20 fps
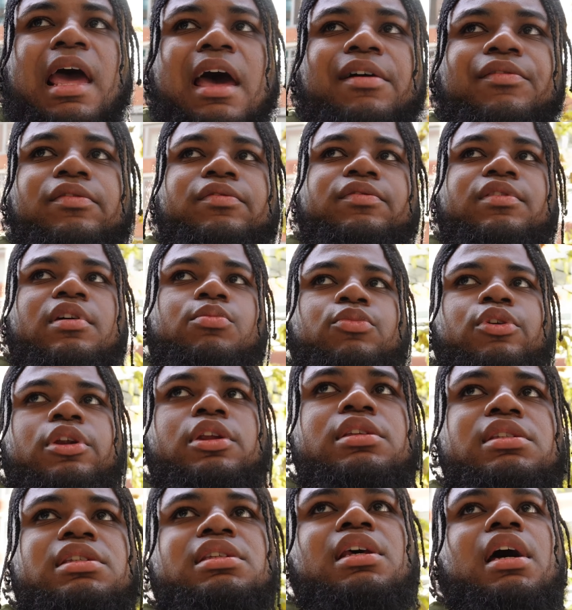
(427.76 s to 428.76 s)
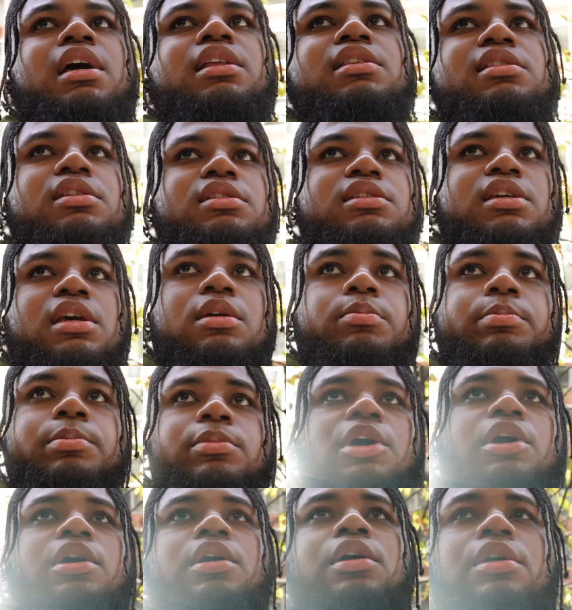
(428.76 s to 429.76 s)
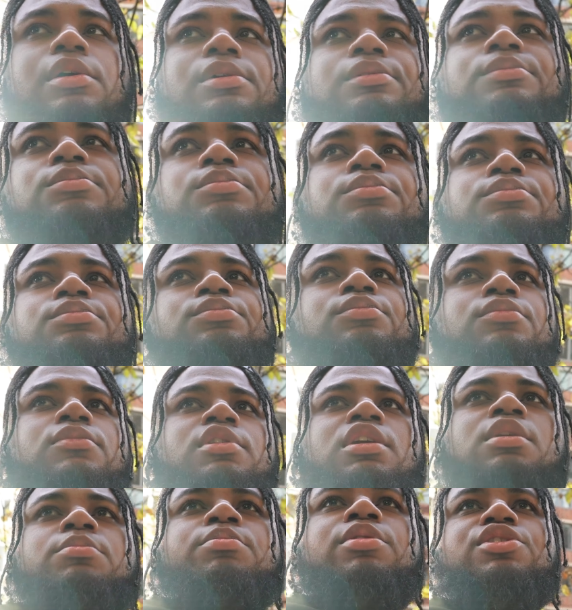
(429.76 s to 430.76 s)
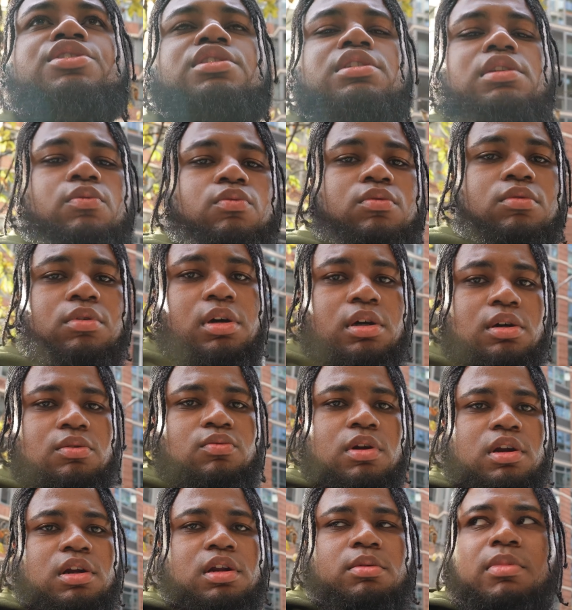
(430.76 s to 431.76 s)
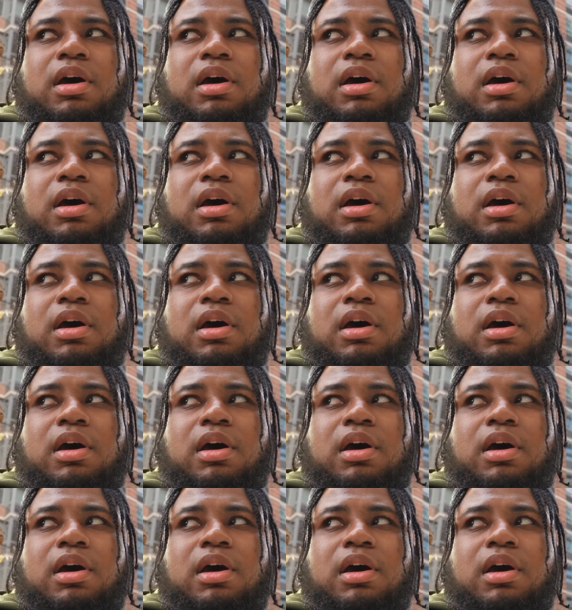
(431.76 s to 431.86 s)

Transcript: Half of them went inside to take uh, pictures of uh, one of the